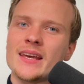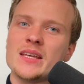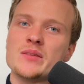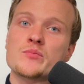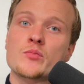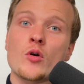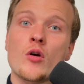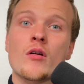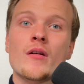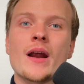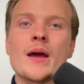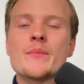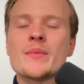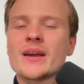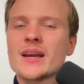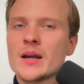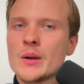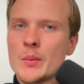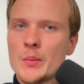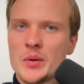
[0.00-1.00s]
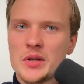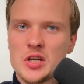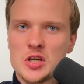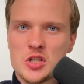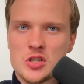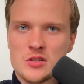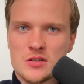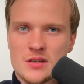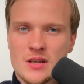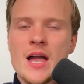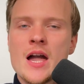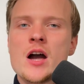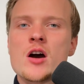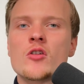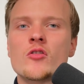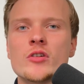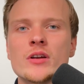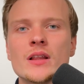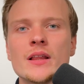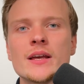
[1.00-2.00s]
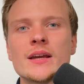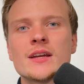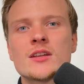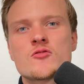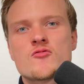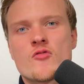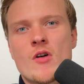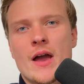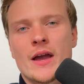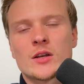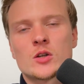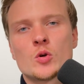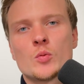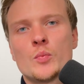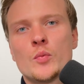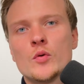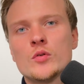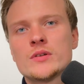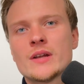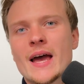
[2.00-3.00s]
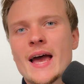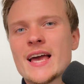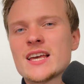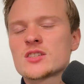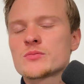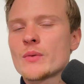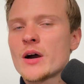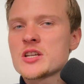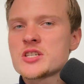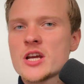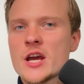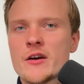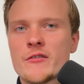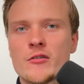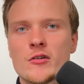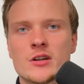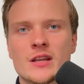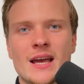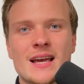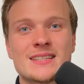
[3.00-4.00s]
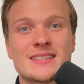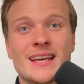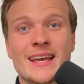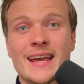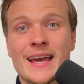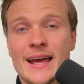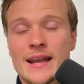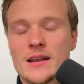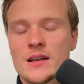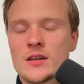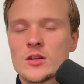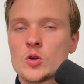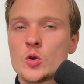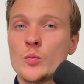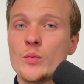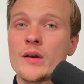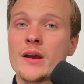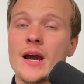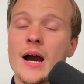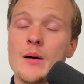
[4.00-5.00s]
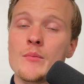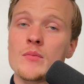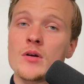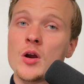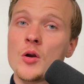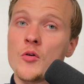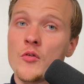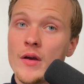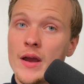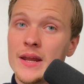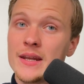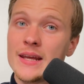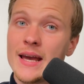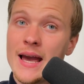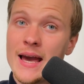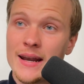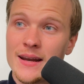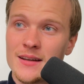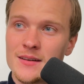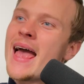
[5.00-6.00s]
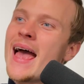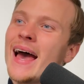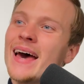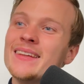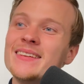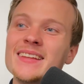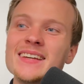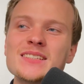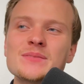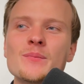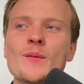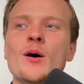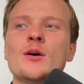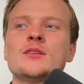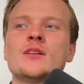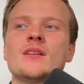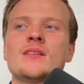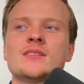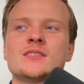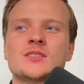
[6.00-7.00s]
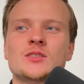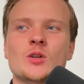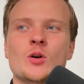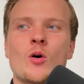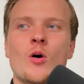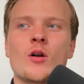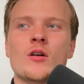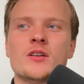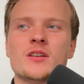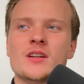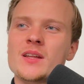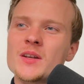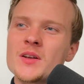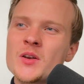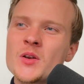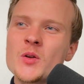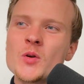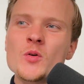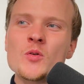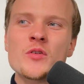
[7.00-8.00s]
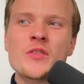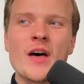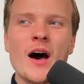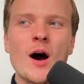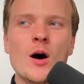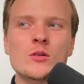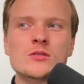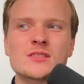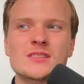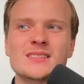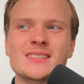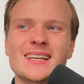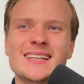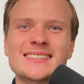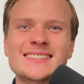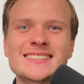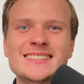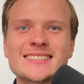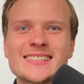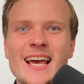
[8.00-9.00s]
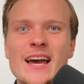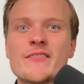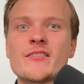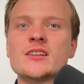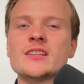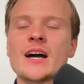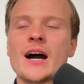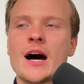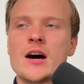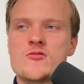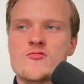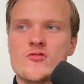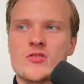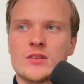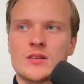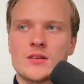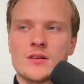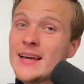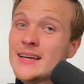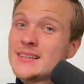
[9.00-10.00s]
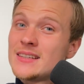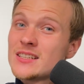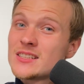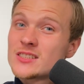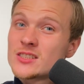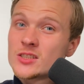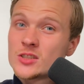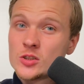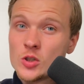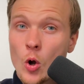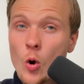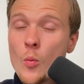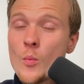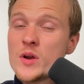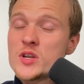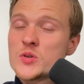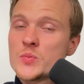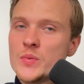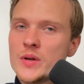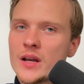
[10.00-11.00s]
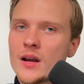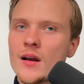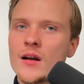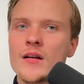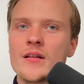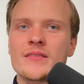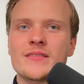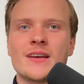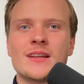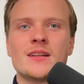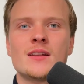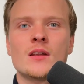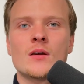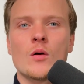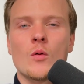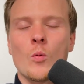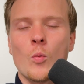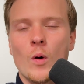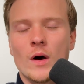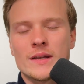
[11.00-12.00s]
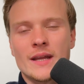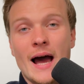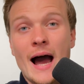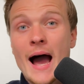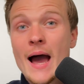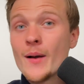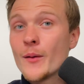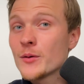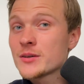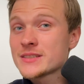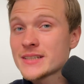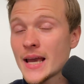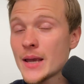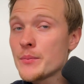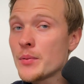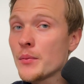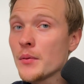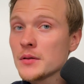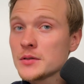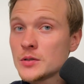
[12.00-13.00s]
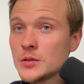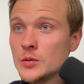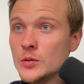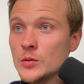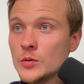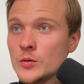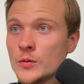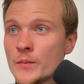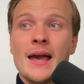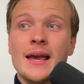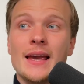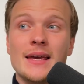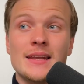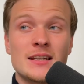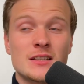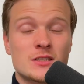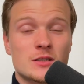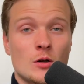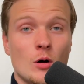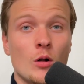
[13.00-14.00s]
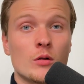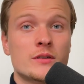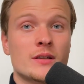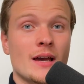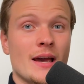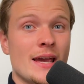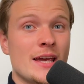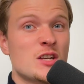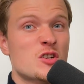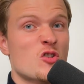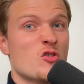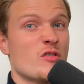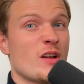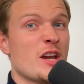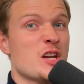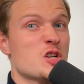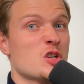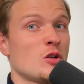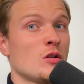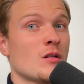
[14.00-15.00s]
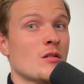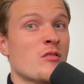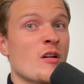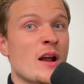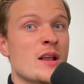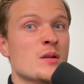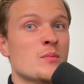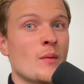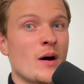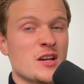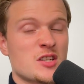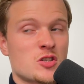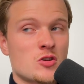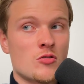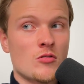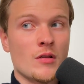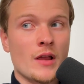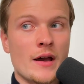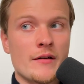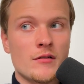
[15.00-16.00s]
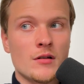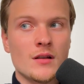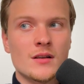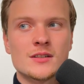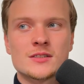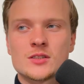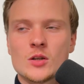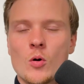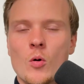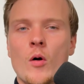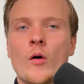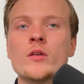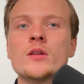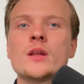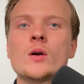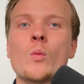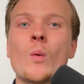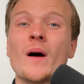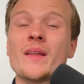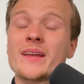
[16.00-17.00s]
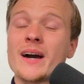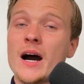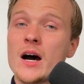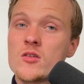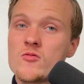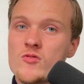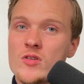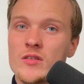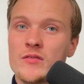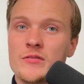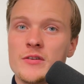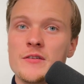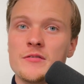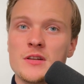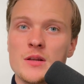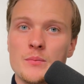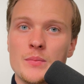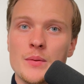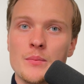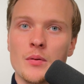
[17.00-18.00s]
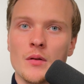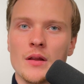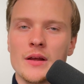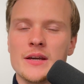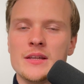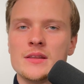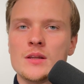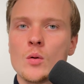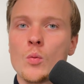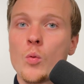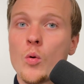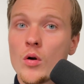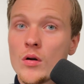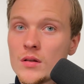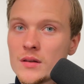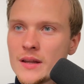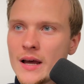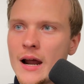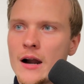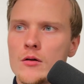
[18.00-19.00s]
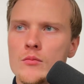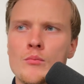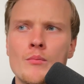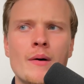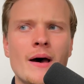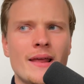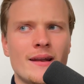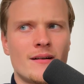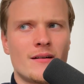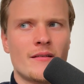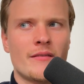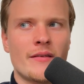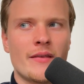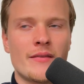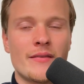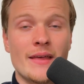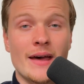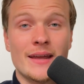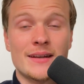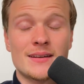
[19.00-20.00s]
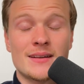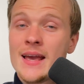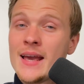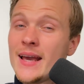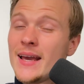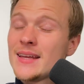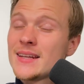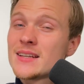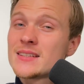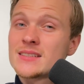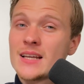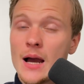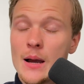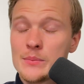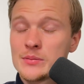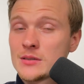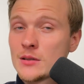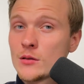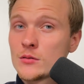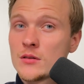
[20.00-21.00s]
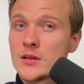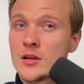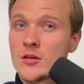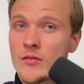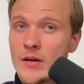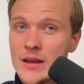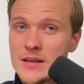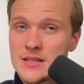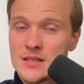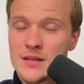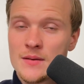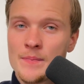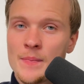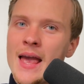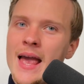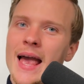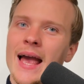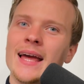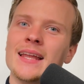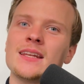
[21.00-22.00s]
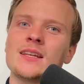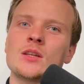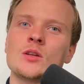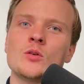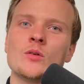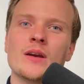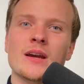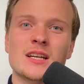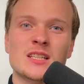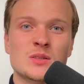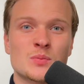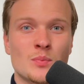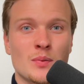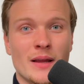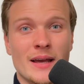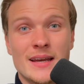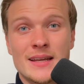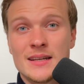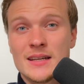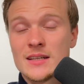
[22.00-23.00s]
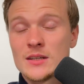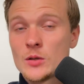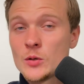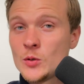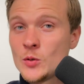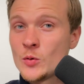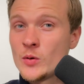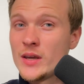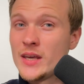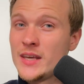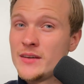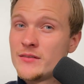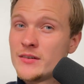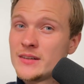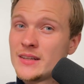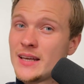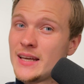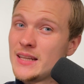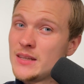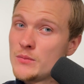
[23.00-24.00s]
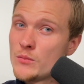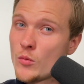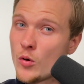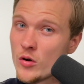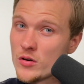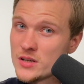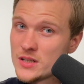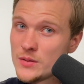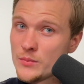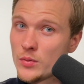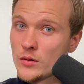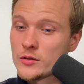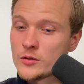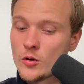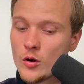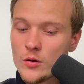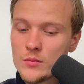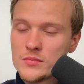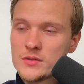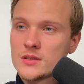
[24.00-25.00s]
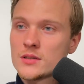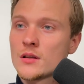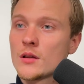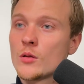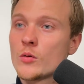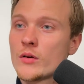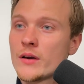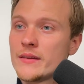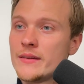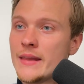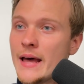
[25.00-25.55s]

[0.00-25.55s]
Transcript: in programming competitions, really trying to put as much effort as I can to become great at it. And this model scored 2700. It is so much bigger than what I was capable to do. It is called international grandmaster level, so only 150 people in the world are better than that. It is absolutely crazy, and to explain it to you even in more simple terms, look at